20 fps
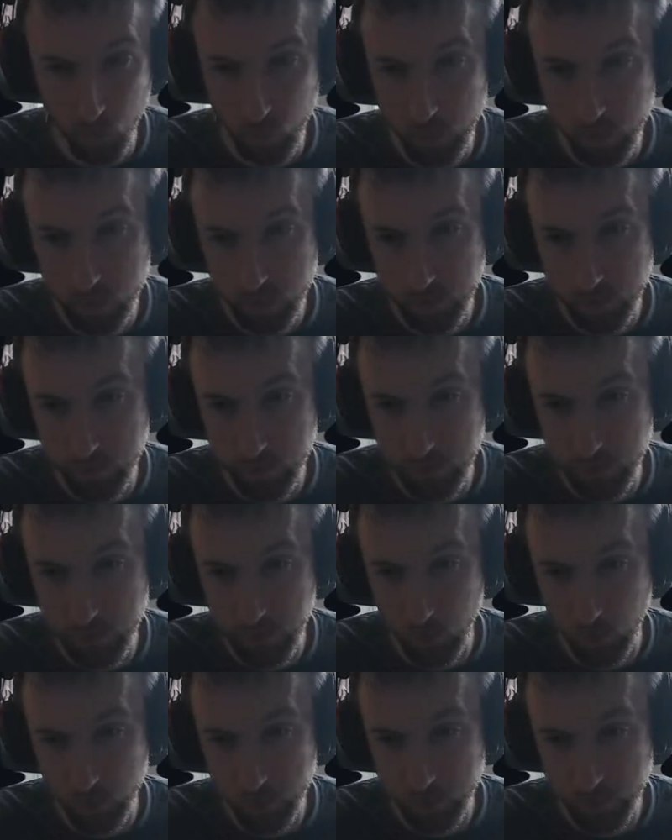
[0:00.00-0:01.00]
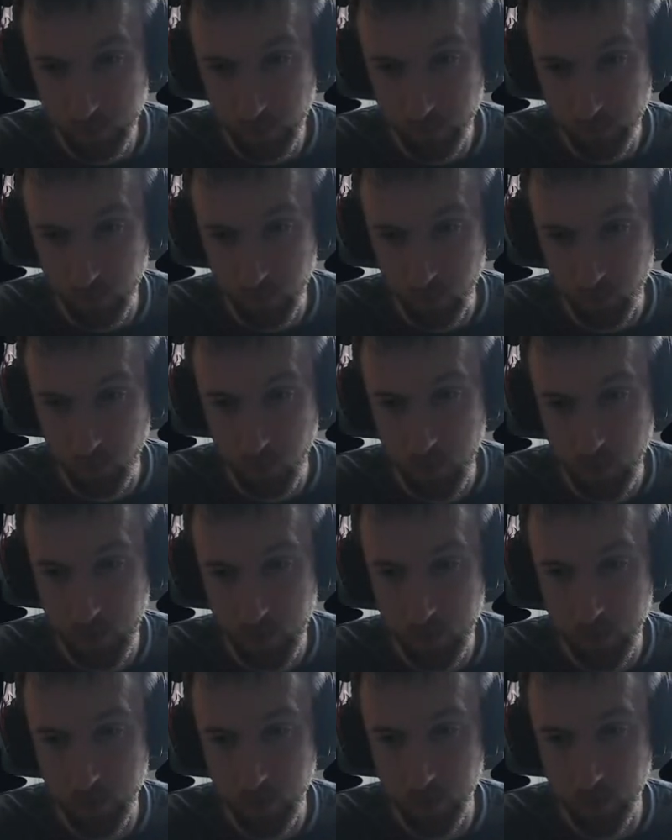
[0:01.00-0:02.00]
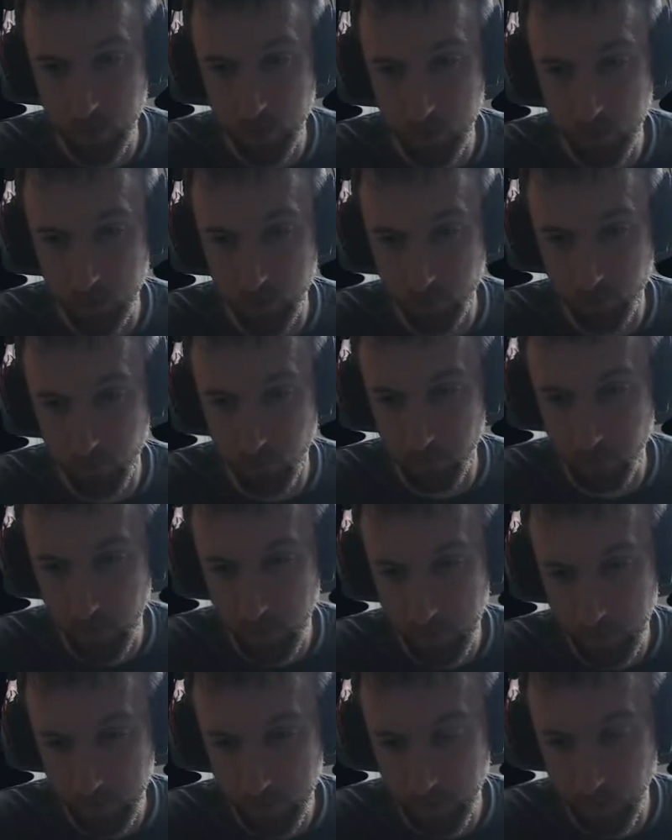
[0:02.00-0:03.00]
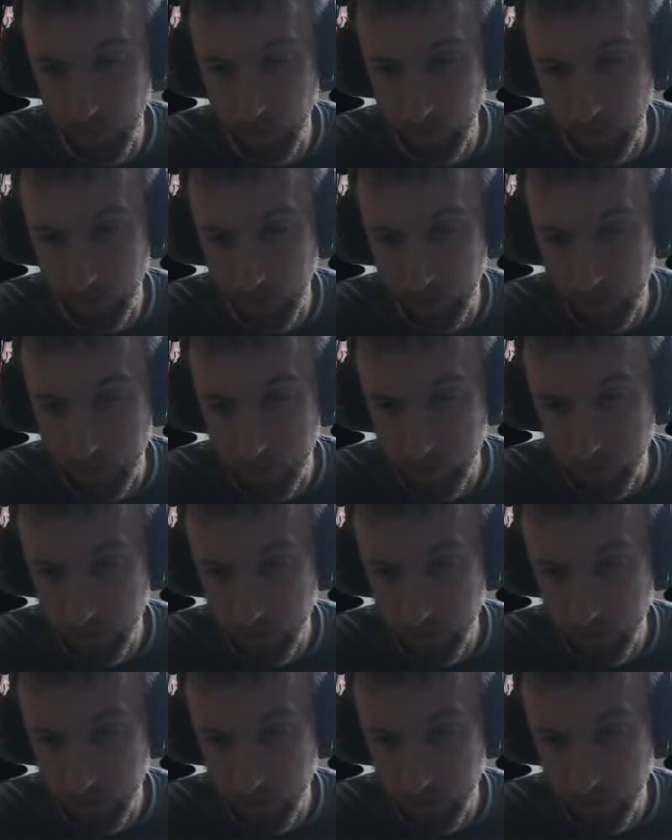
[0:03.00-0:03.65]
which this is the old stuff in main, and then from main I